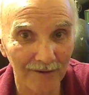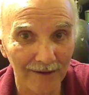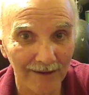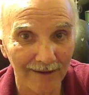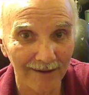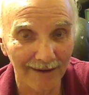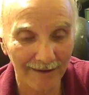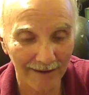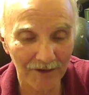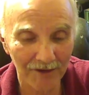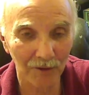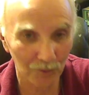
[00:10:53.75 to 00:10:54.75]
and then
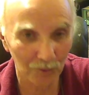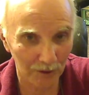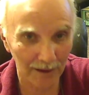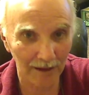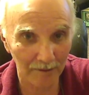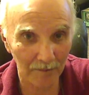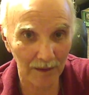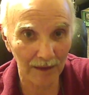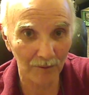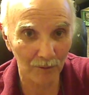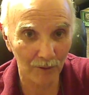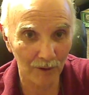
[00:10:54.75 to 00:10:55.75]
you'll really be
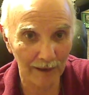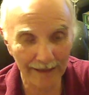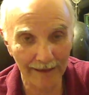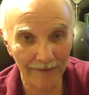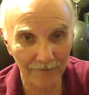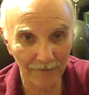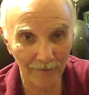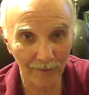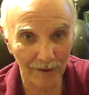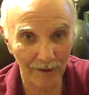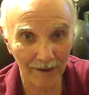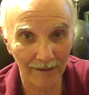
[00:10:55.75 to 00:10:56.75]
ready for
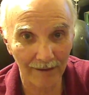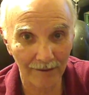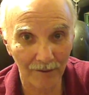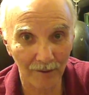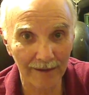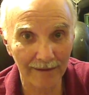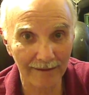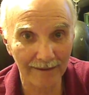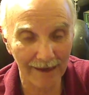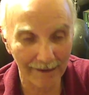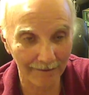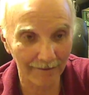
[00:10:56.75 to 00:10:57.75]
a grid
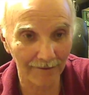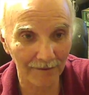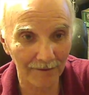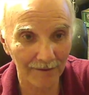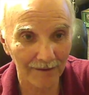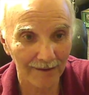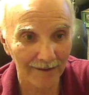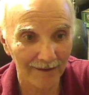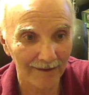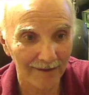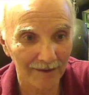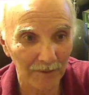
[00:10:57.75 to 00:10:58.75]
down
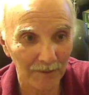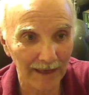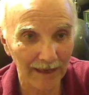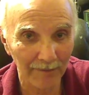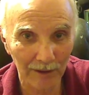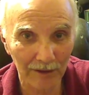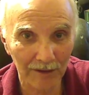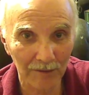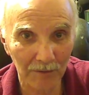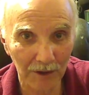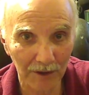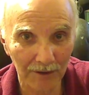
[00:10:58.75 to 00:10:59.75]
to be able to
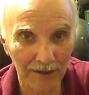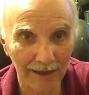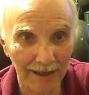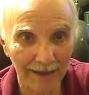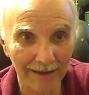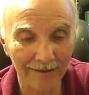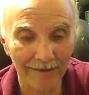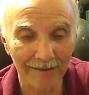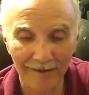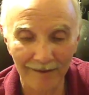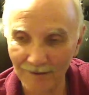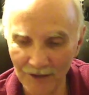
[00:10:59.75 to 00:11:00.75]
communicate
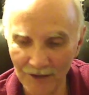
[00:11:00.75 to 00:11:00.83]
just